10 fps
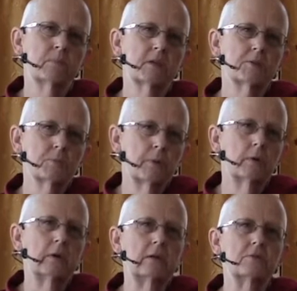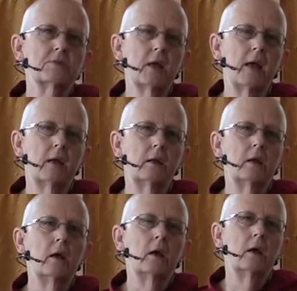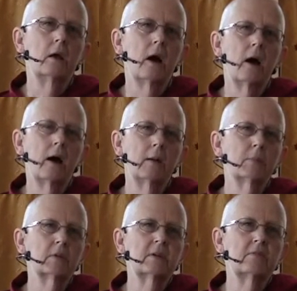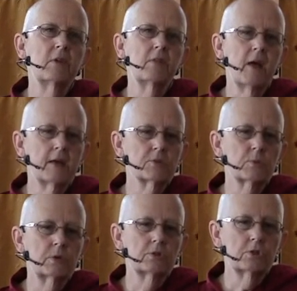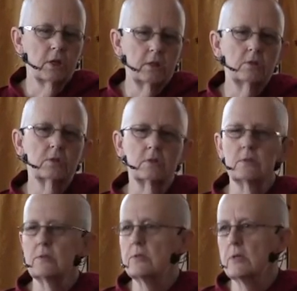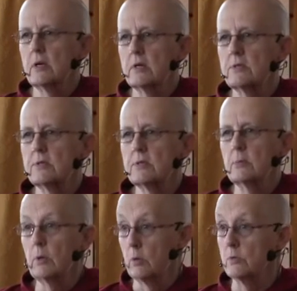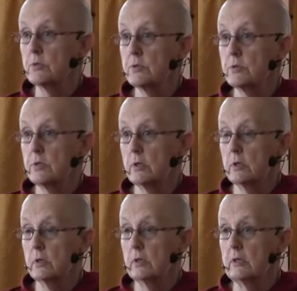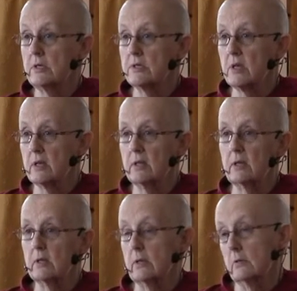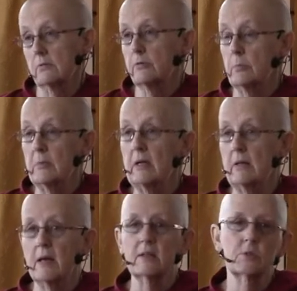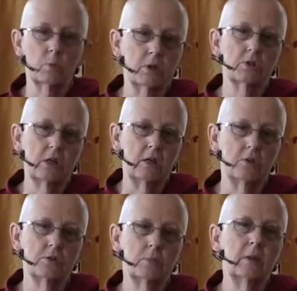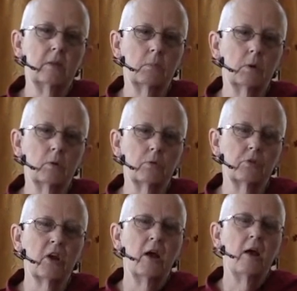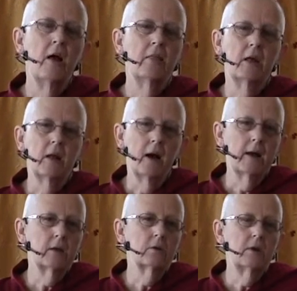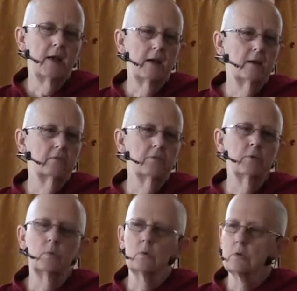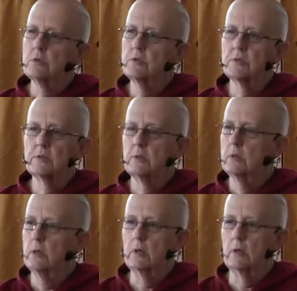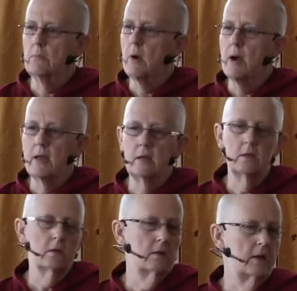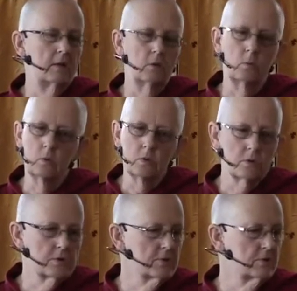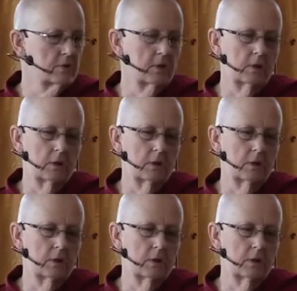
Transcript: experience. And I believe that that's what changes us the most. At least I think for me, that's what changed me the most. That I could have the worst mind and the worst